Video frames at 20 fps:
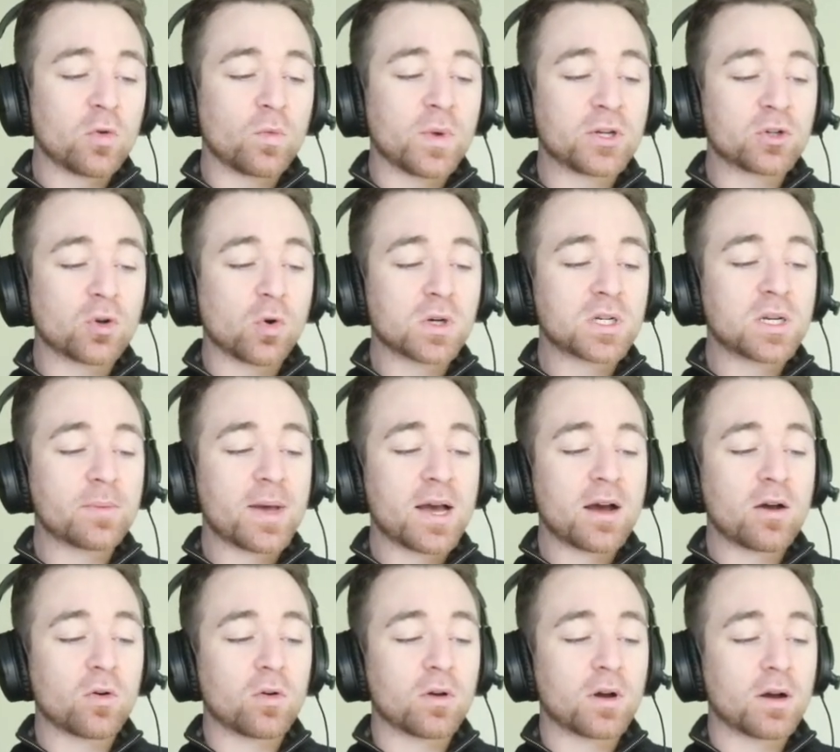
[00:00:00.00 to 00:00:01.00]
We talked
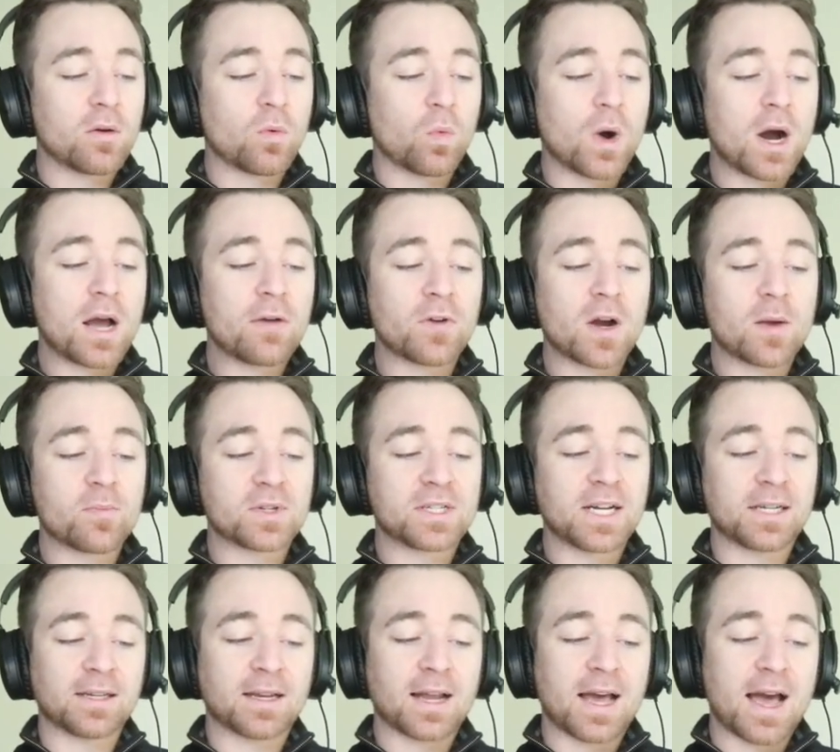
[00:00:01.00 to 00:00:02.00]
about Wi-Fi
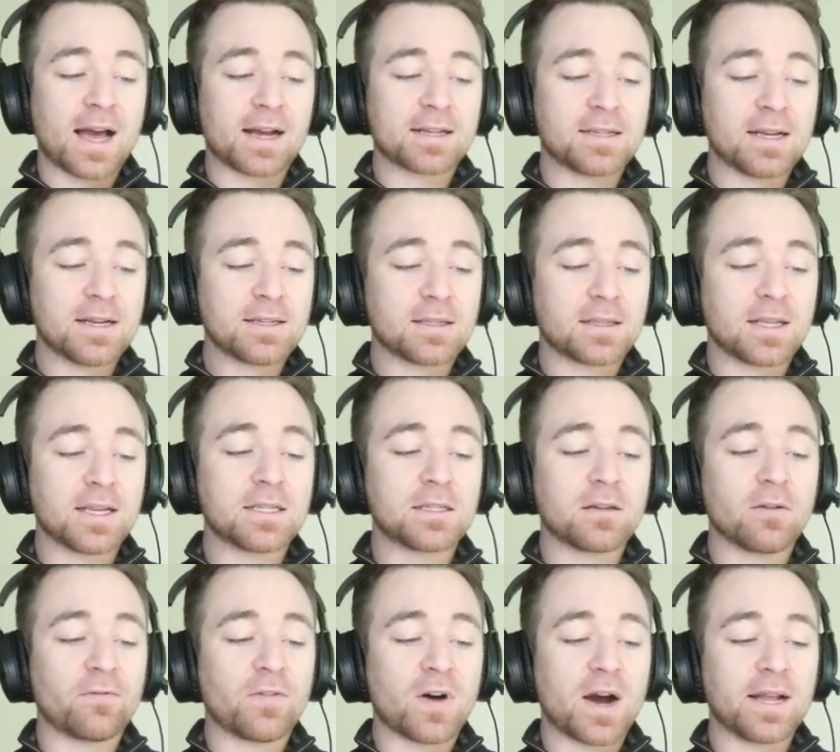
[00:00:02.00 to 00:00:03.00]
protected access. These
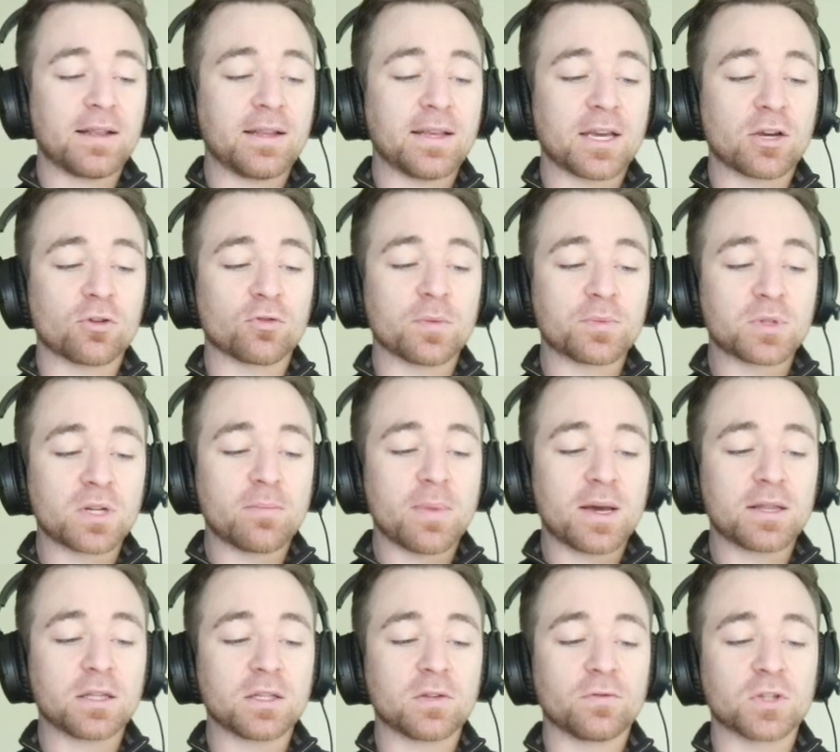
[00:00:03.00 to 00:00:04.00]
define the encryption
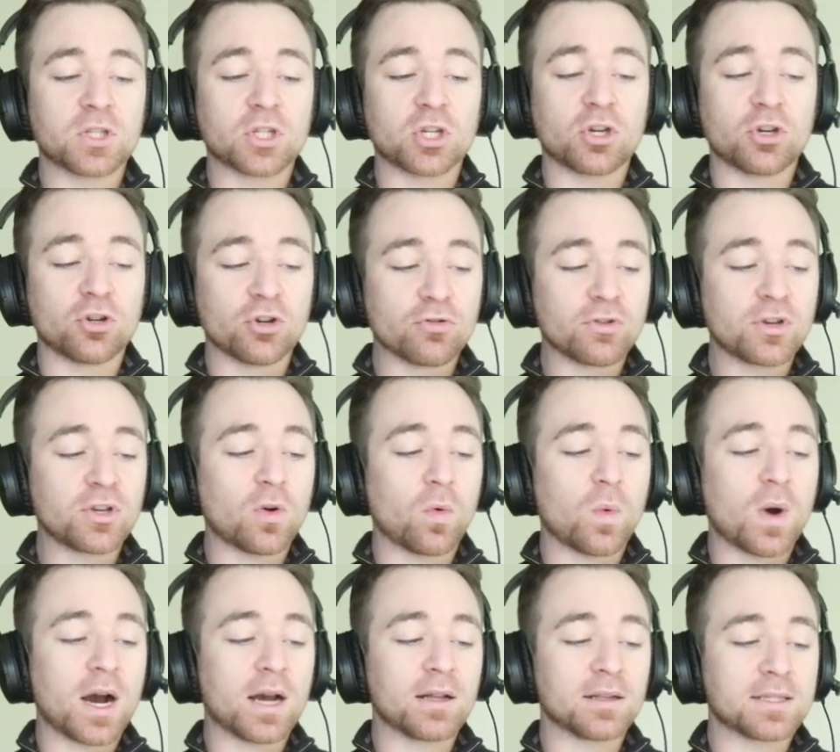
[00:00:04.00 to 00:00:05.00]
methods for securing your
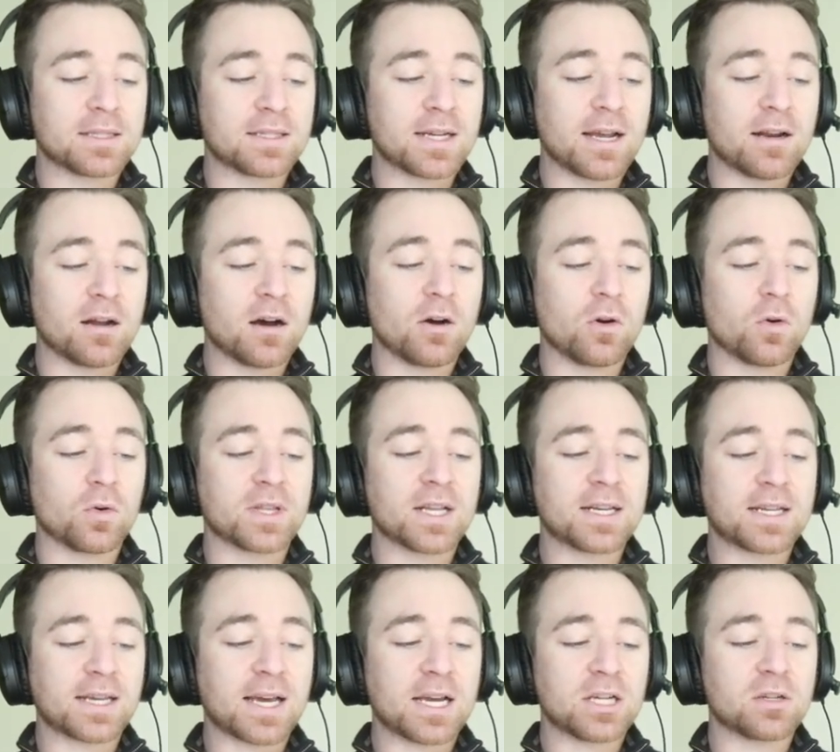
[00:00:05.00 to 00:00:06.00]
wireless data.
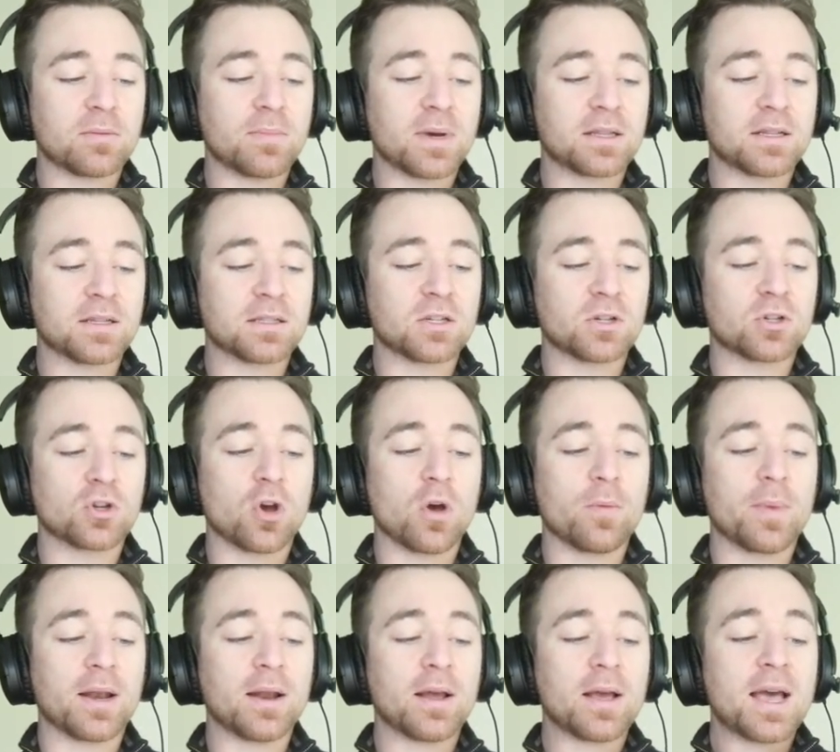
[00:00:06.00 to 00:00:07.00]
Authentication methods
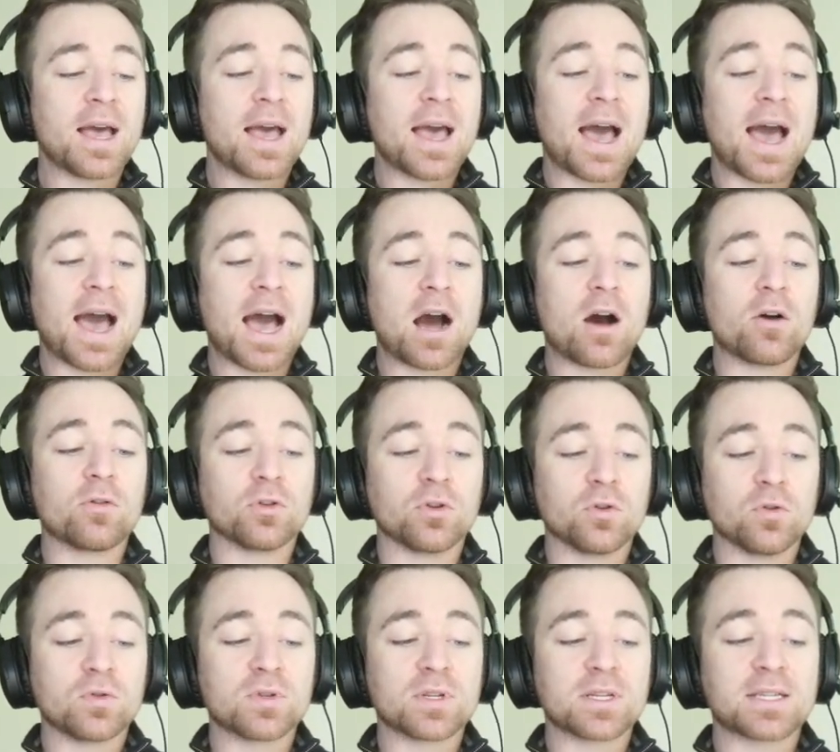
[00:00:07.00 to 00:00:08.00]
determine how
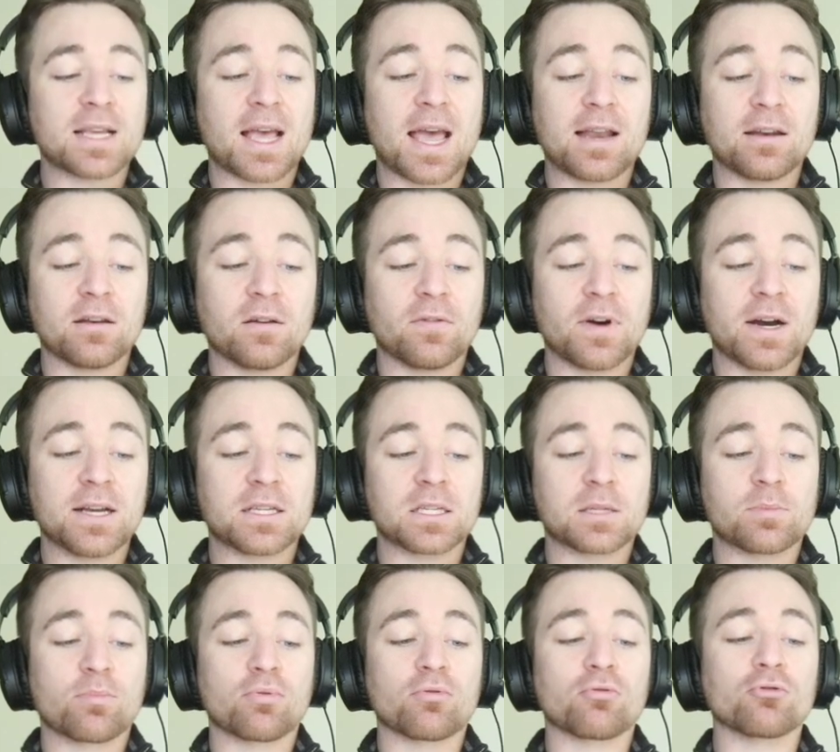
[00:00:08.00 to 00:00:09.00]
users and
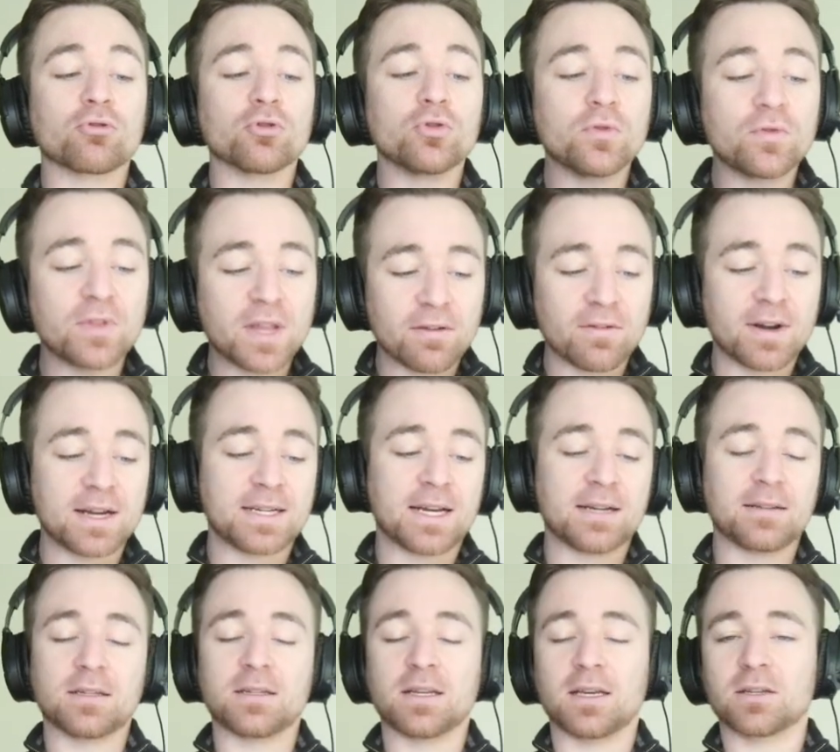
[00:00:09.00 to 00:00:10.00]
devices prove their
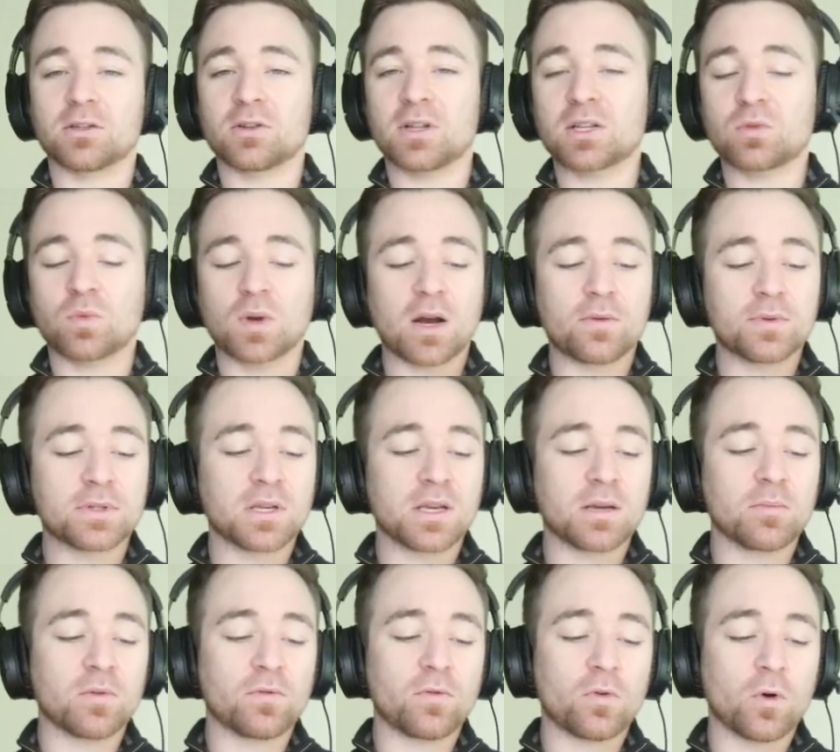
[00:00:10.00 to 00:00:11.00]
identity. So that's what I was
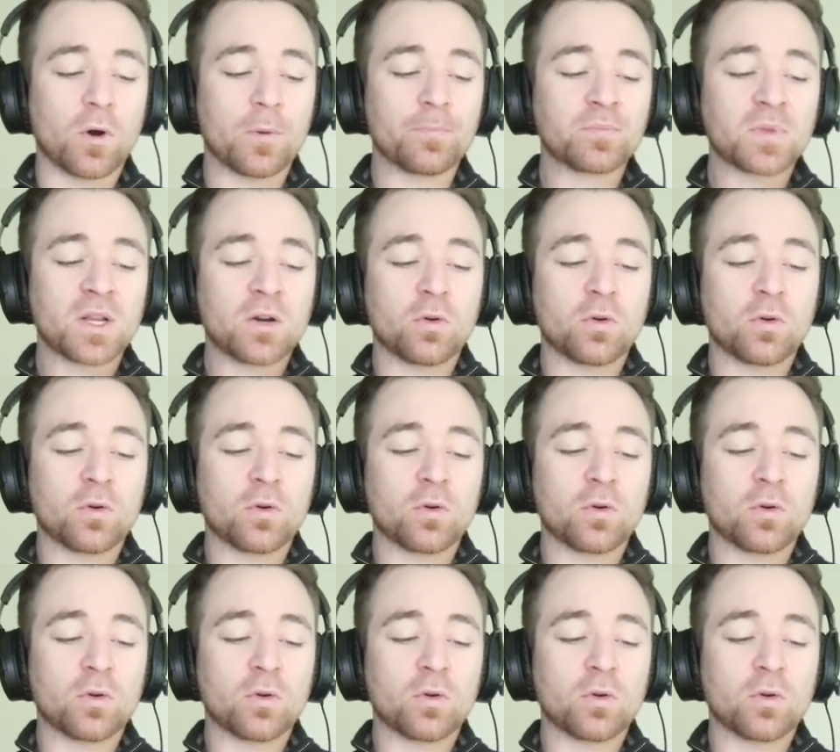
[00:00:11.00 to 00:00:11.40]
saying before.